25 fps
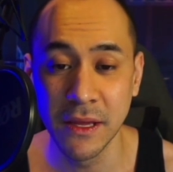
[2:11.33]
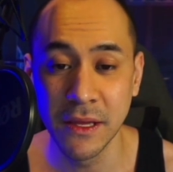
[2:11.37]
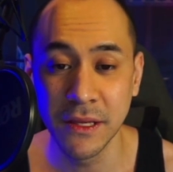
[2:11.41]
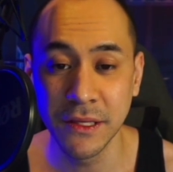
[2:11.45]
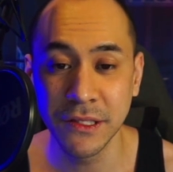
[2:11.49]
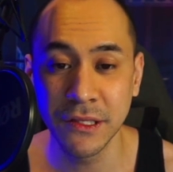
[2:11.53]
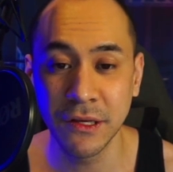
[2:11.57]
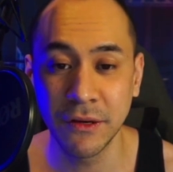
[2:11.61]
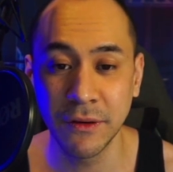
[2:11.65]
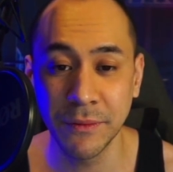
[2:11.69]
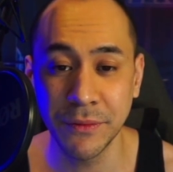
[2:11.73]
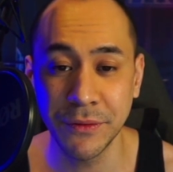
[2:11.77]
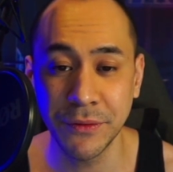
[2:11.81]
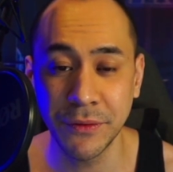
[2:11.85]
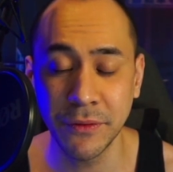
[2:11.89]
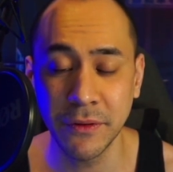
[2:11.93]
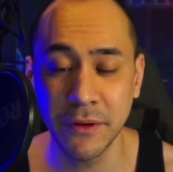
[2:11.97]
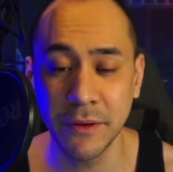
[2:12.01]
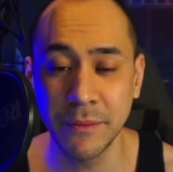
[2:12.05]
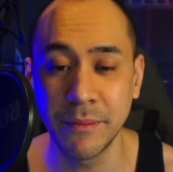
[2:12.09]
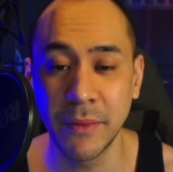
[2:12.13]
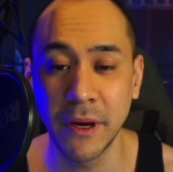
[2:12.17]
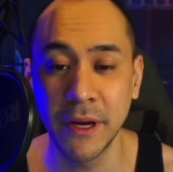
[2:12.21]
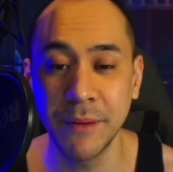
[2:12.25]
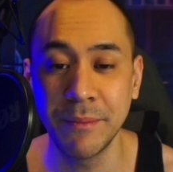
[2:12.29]
So I'm throwing a
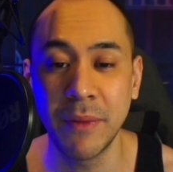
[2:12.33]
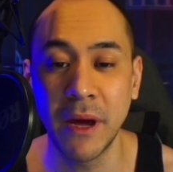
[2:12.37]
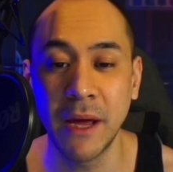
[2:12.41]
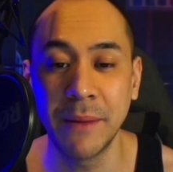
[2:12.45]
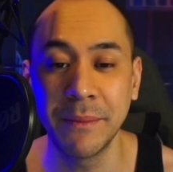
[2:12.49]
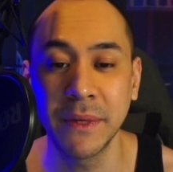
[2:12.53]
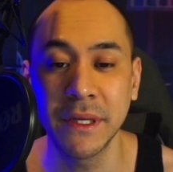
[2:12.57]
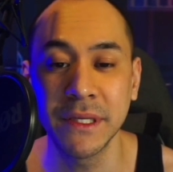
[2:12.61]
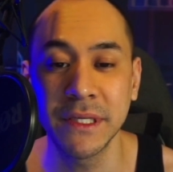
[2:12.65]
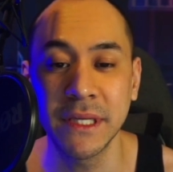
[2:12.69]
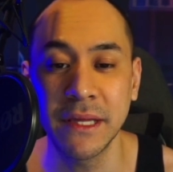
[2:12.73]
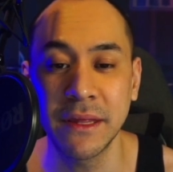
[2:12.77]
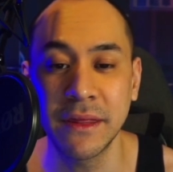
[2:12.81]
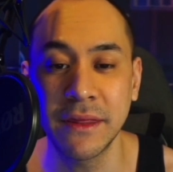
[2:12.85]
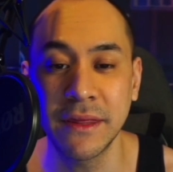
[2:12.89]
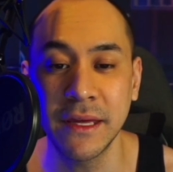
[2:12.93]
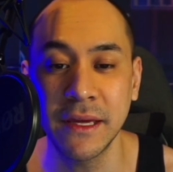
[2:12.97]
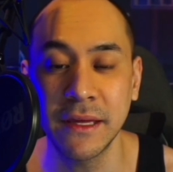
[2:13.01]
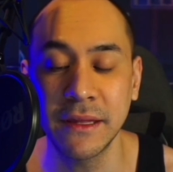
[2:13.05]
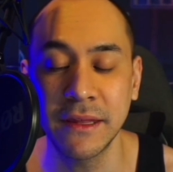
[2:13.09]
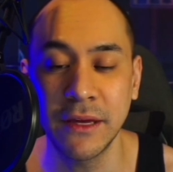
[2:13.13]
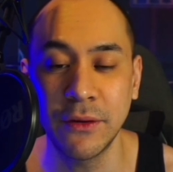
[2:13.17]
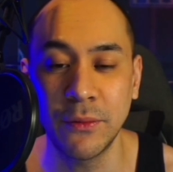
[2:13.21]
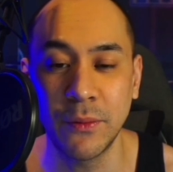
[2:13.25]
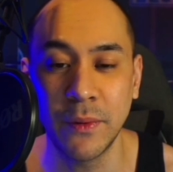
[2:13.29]
Mud Bomb because I
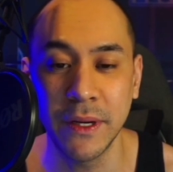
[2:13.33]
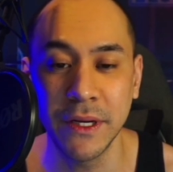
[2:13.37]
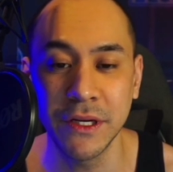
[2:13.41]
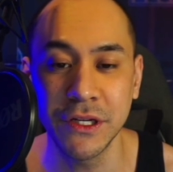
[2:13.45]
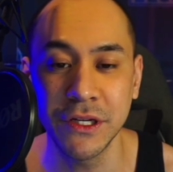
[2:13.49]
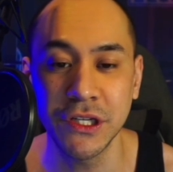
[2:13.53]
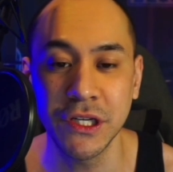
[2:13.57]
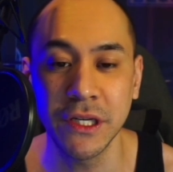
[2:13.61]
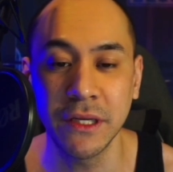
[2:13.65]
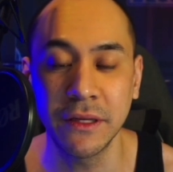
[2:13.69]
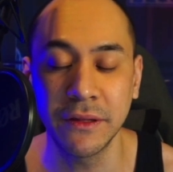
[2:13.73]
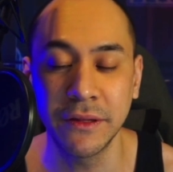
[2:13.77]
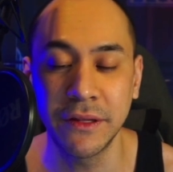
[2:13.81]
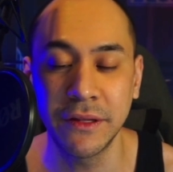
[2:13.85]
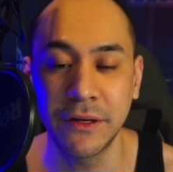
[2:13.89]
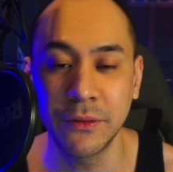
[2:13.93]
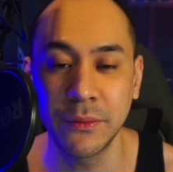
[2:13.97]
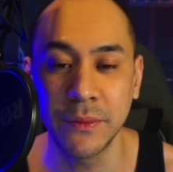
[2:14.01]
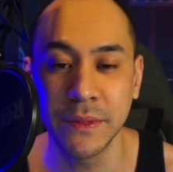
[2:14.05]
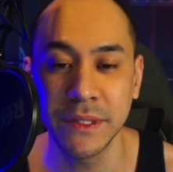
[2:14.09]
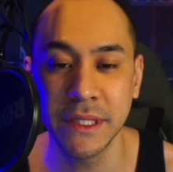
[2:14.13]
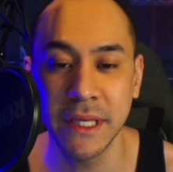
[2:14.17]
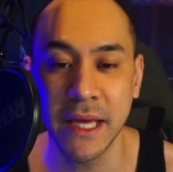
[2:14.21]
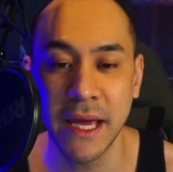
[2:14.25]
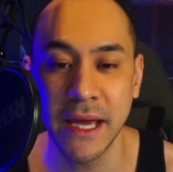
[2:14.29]
think they want to shield their
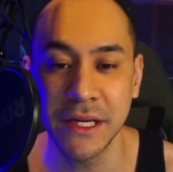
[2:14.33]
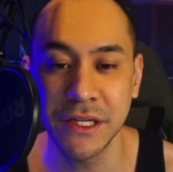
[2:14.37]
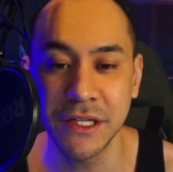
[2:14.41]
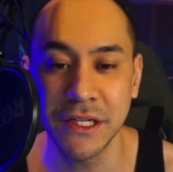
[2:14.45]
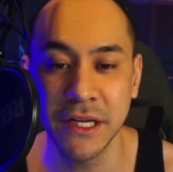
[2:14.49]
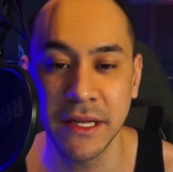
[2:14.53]
Whiscash.